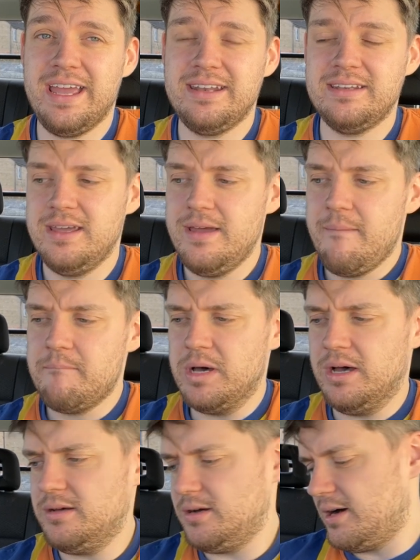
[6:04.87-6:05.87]
in,
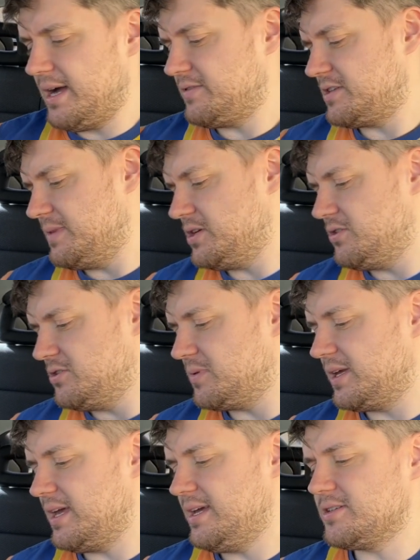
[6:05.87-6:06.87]
but I have some issues
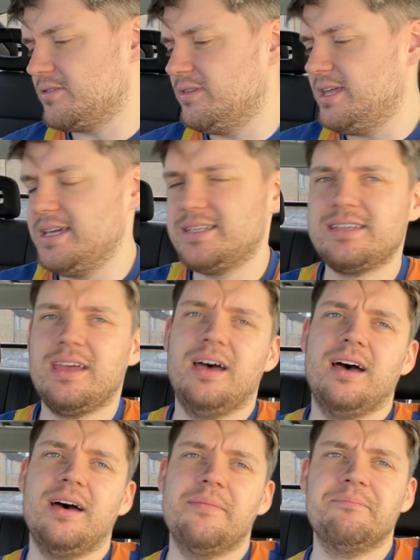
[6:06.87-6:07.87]
with gears on this.
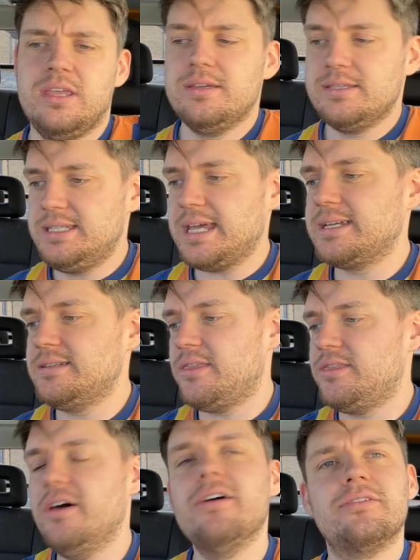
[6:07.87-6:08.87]
Second to
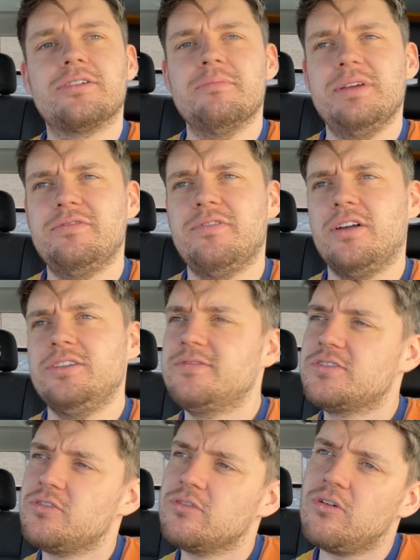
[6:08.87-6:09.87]
third can be fun. You've
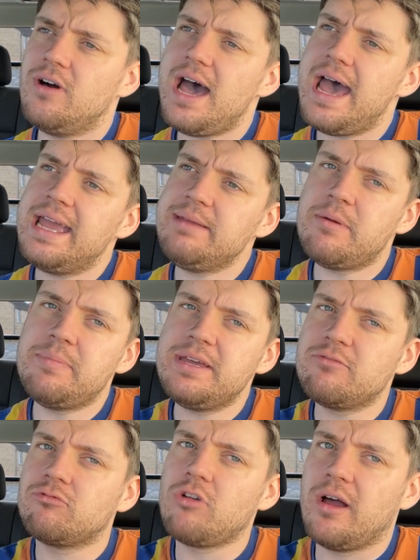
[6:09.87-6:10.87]
sort of got to aim a bit
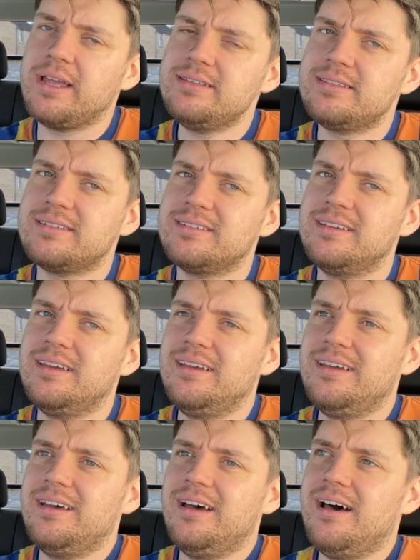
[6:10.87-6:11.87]
right,
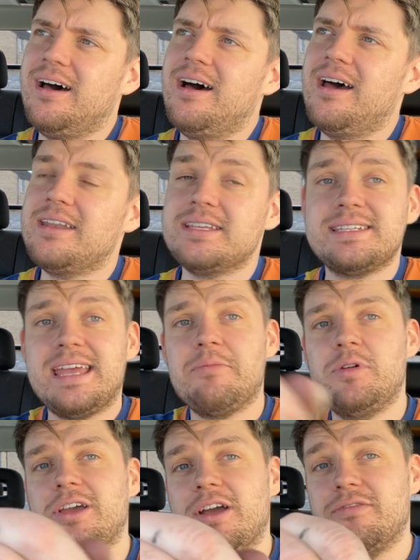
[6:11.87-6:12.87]
and the same
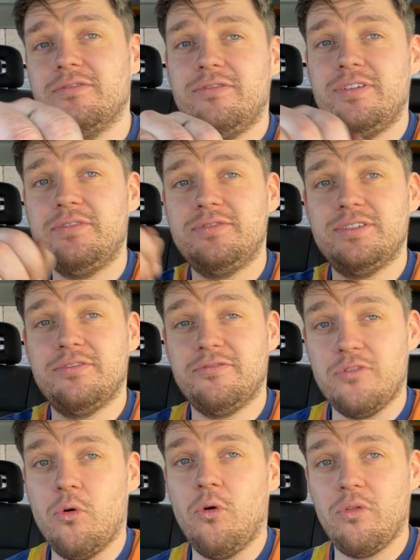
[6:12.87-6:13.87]
when you go from fifth to
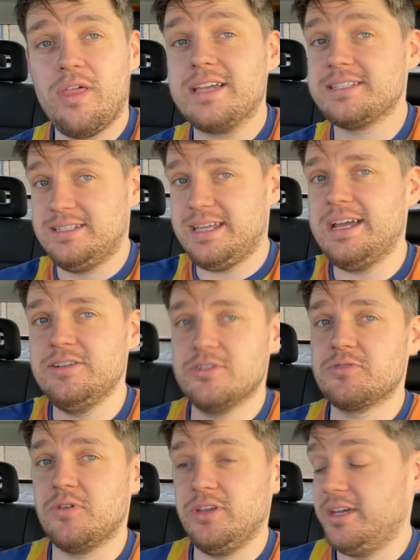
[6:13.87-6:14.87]
fourth. That's a
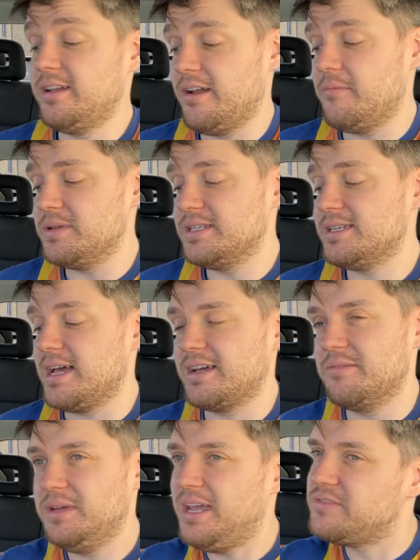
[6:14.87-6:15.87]
dangerous one. You could end up in
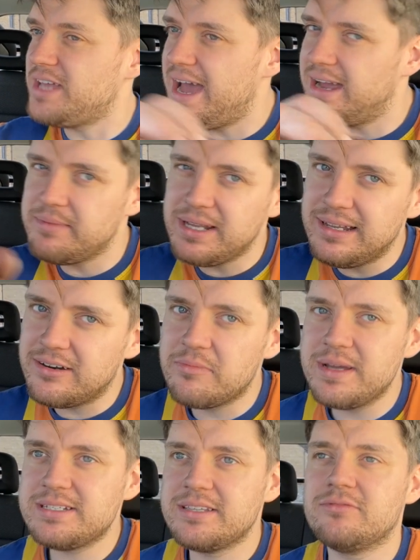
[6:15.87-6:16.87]
second, but you have to aim a little
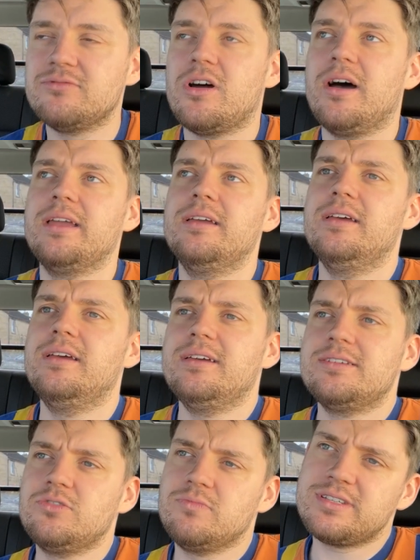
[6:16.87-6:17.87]
bit to the right.
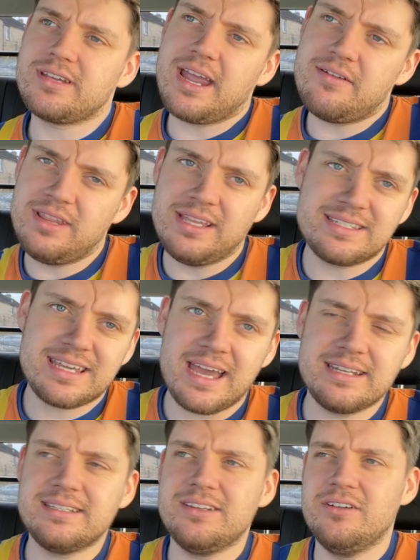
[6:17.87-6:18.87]
It's almost like everything's
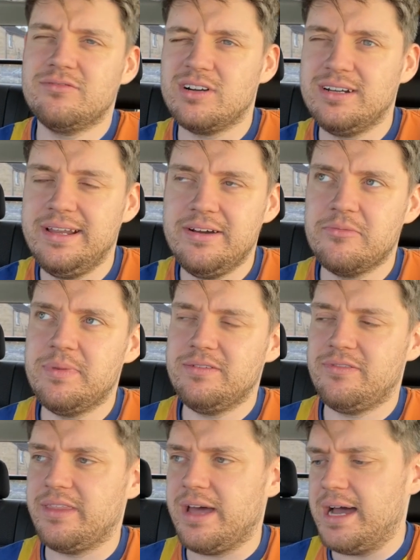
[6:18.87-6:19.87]
canted over a little bit
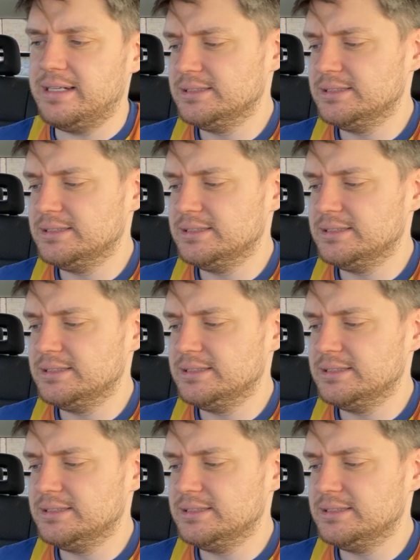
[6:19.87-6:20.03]
for that.